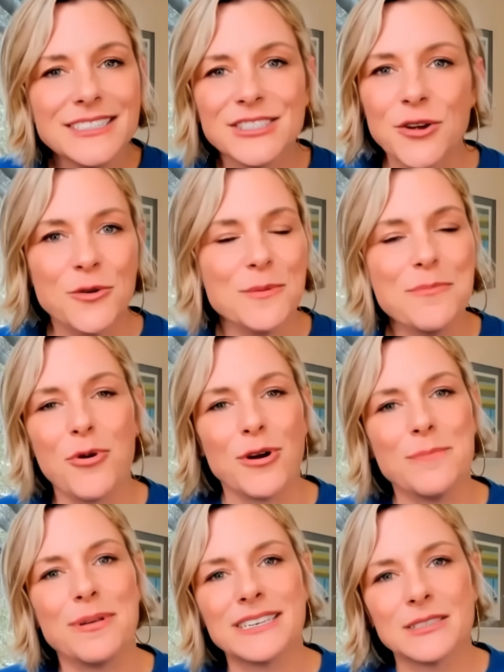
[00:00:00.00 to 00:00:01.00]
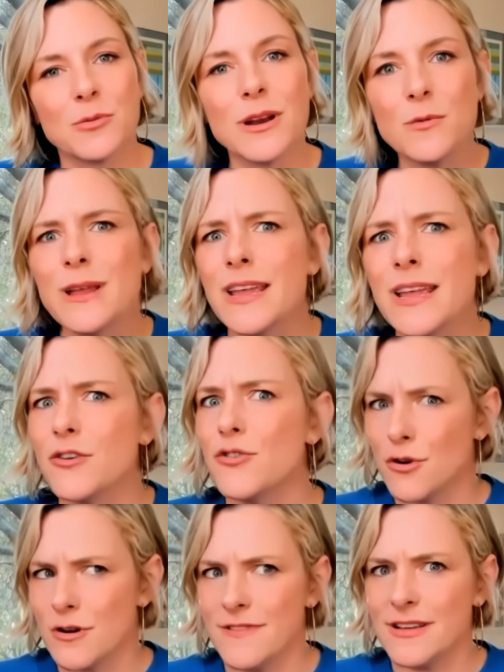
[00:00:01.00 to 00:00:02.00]
is so important because when we get
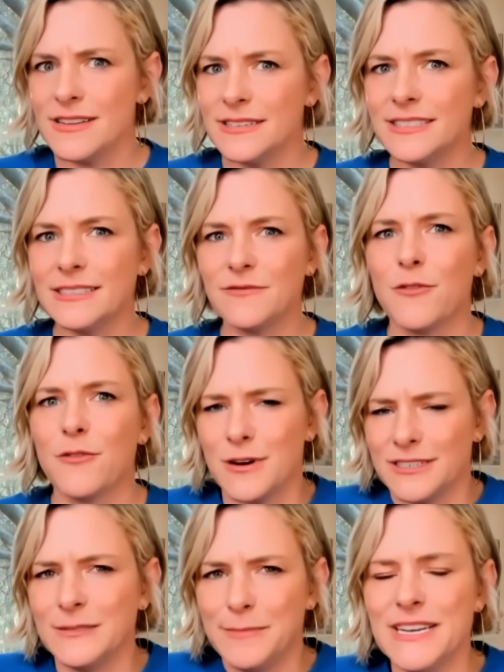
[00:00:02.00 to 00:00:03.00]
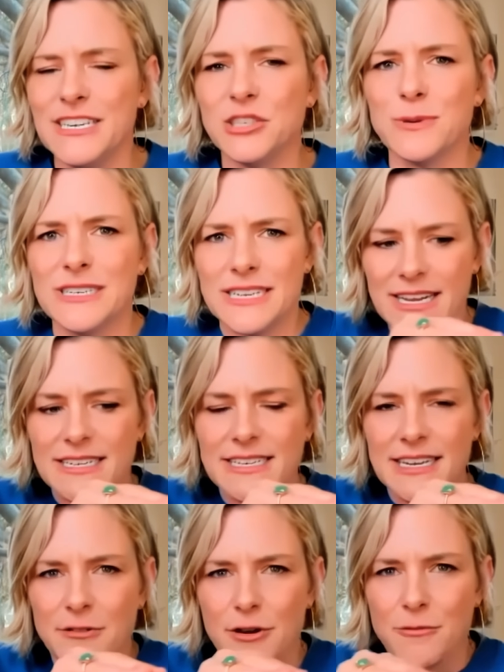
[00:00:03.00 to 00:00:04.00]
nervous for a speech, we tend to
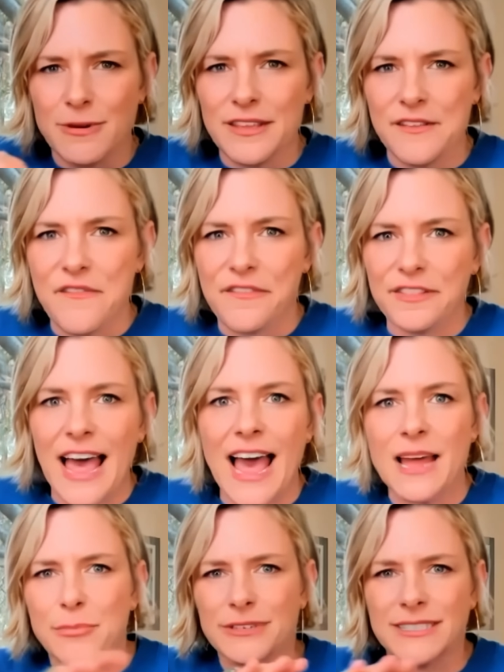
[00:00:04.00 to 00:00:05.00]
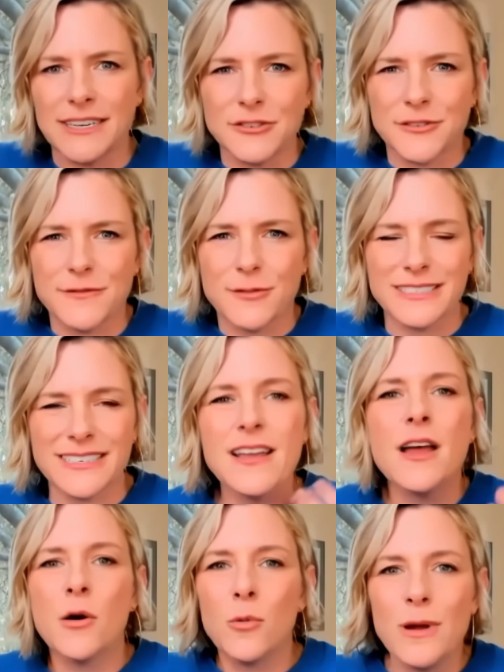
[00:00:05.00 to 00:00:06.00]
get a really flat presenter voice.
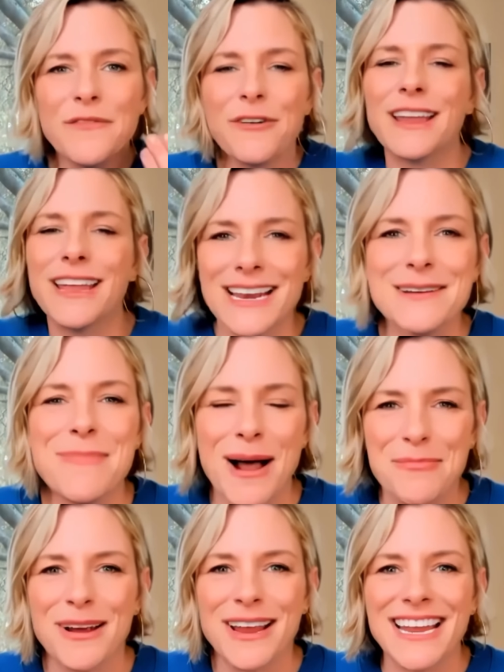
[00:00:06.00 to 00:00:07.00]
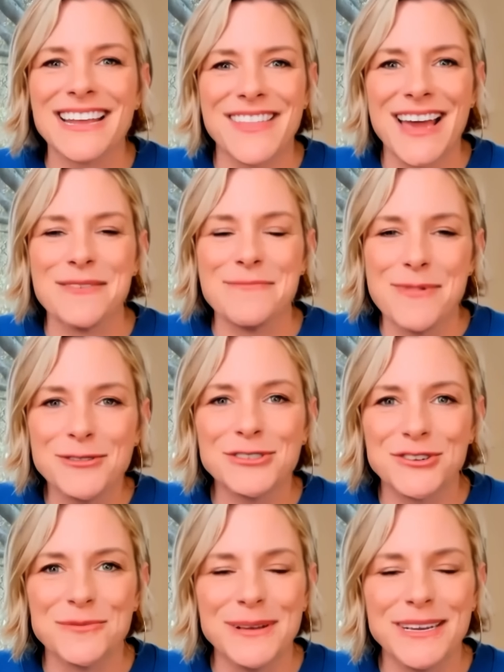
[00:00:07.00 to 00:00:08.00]
We forget about bringing in that
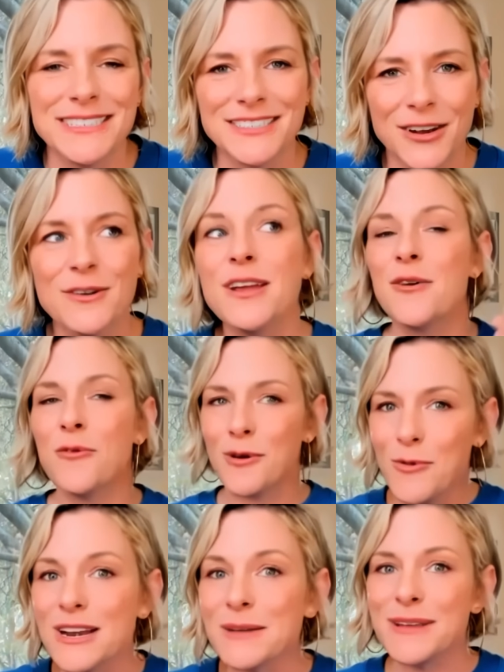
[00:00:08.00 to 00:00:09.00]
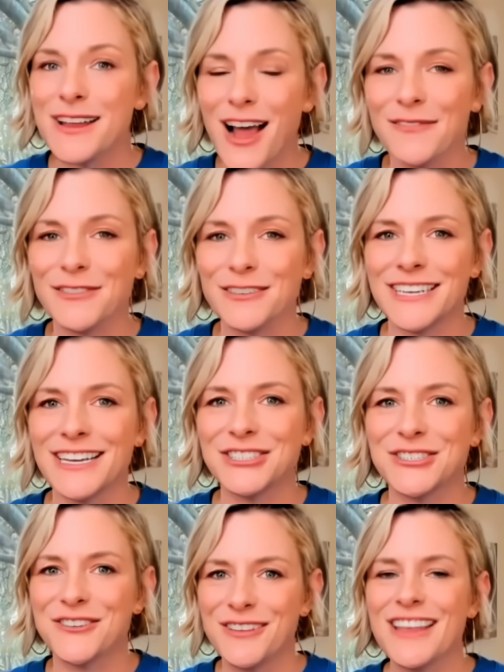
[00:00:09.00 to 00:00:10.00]
emotional piece. So we want to be
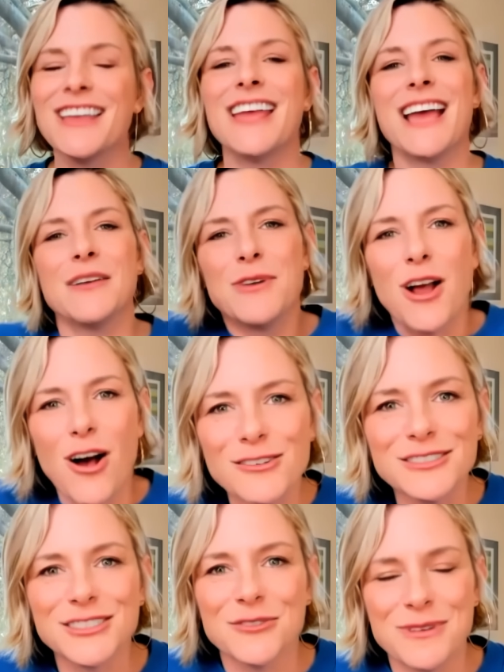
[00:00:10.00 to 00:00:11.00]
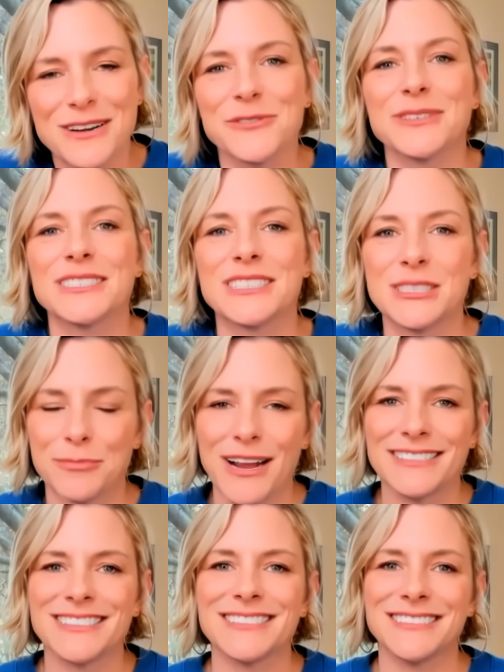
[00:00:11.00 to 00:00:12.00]
conversational, and we also want to
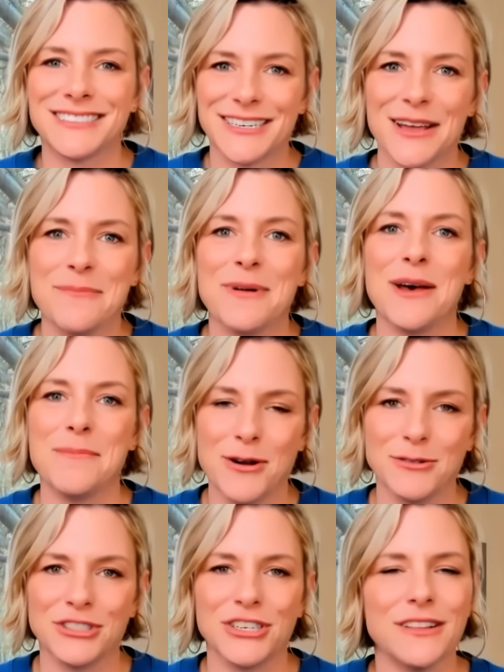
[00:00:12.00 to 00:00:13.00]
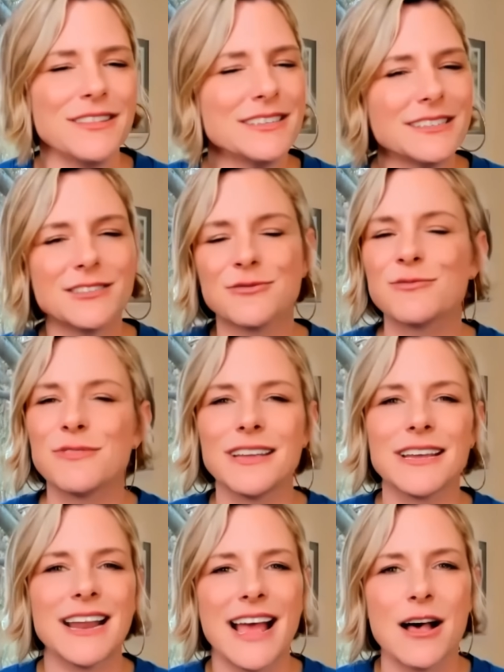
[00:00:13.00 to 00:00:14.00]
express some emotion. This is really
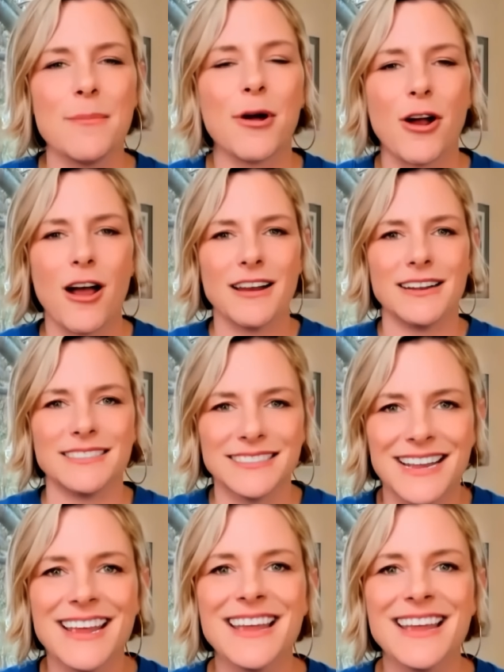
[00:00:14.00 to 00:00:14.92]
going to help our audience